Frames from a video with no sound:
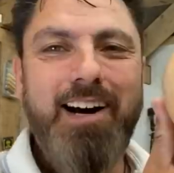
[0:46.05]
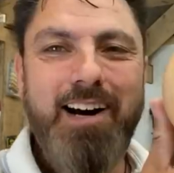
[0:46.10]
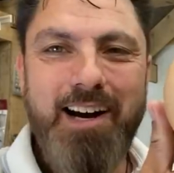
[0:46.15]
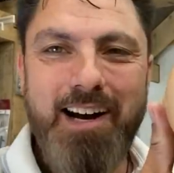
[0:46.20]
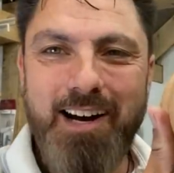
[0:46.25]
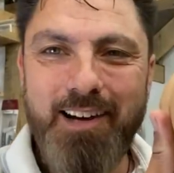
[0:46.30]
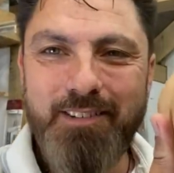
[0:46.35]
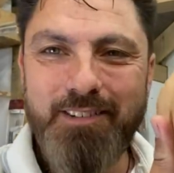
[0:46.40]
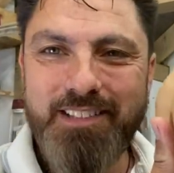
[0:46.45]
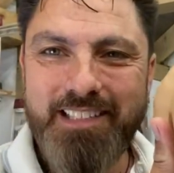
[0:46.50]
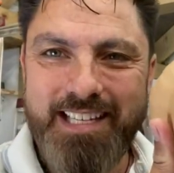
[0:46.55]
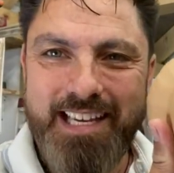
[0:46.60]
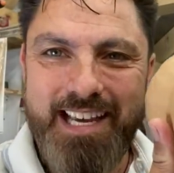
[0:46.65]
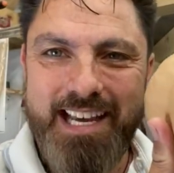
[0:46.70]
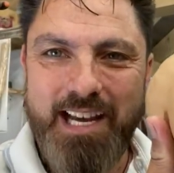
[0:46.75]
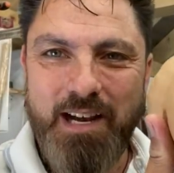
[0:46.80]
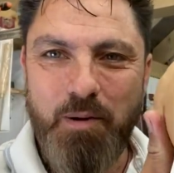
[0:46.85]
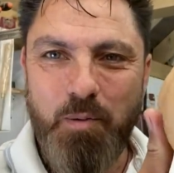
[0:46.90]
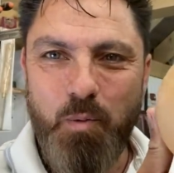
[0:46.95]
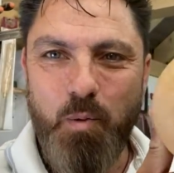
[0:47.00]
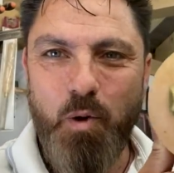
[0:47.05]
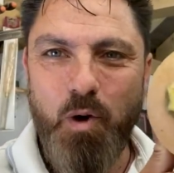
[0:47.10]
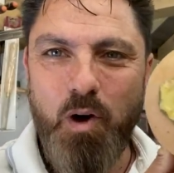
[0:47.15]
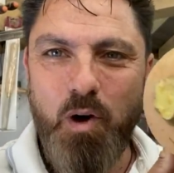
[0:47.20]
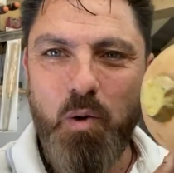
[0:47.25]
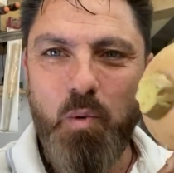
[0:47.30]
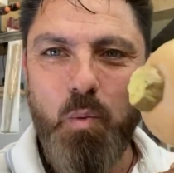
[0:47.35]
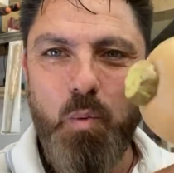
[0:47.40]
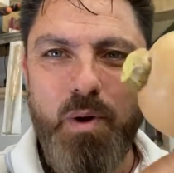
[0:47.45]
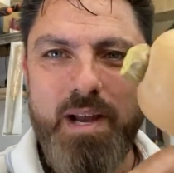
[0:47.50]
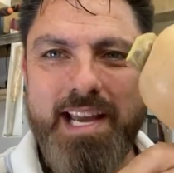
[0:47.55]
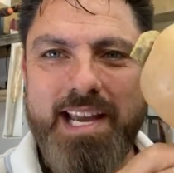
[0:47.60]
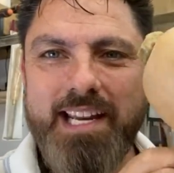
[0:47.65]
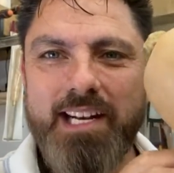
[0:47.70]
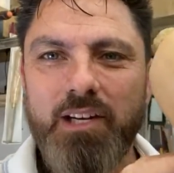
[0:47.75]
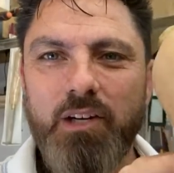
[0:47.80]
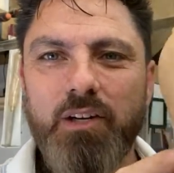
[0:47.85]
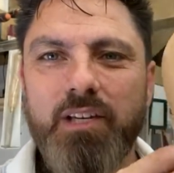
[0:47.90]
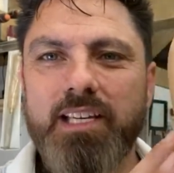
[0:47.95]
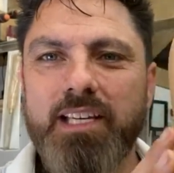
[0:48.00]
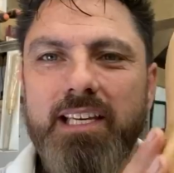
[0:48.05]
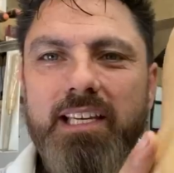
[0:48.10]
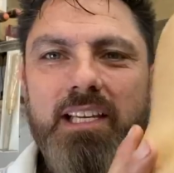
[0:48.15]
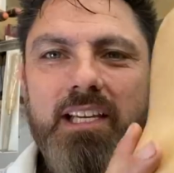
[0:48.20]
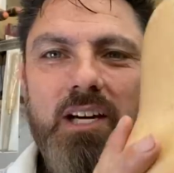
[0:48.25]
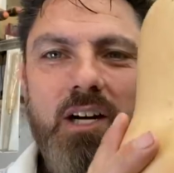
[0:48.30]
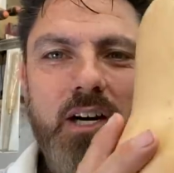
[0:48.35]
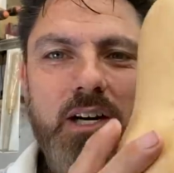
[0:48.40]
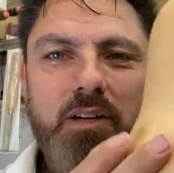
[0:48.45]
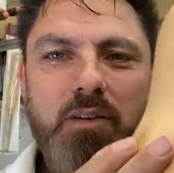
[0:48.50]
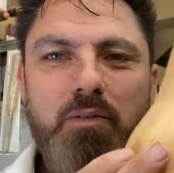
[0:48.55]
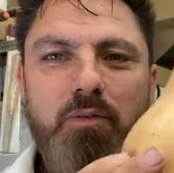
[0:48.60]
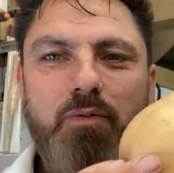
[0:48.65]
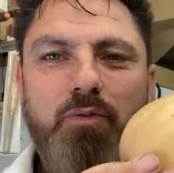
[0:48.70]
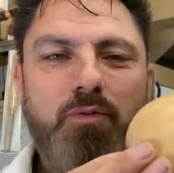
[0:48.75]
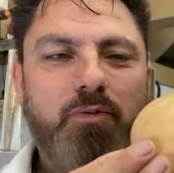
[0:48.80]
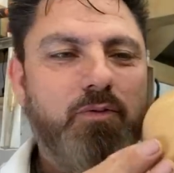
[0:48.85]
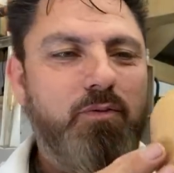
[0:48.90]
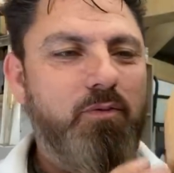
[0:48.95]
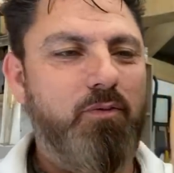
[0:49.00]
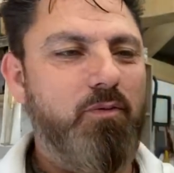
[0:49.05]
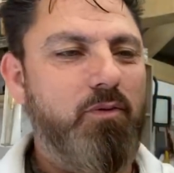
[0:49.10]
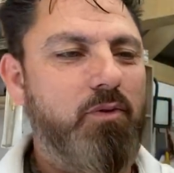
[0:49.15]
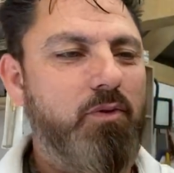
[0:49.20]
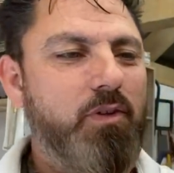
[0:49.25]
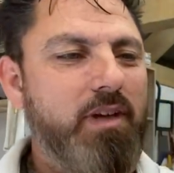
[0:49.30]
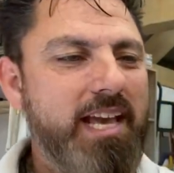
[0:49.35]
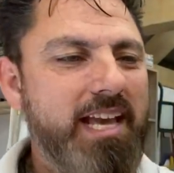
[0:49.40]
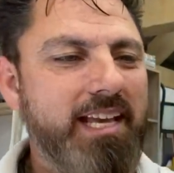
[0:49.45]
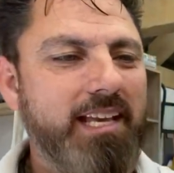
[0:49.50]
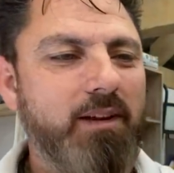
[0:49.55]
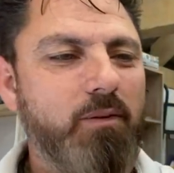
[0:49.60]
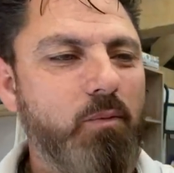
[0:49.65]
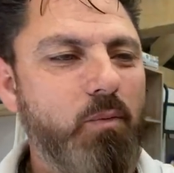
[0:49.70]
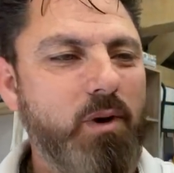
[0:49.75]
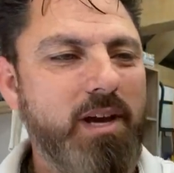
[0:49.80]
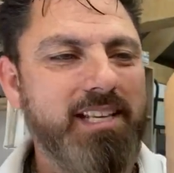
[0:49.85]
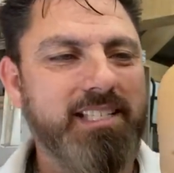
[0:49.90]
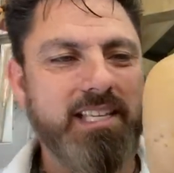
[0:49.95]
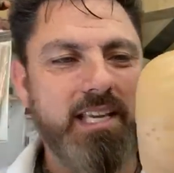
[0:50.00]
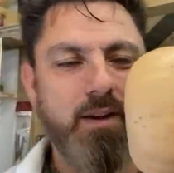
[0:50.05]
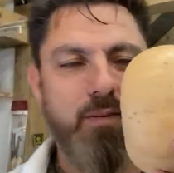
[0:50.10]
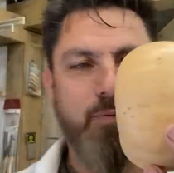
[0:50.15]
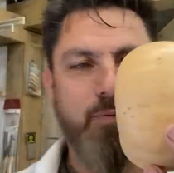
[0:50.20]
oh dear, what a weird looking kind of thing. Is it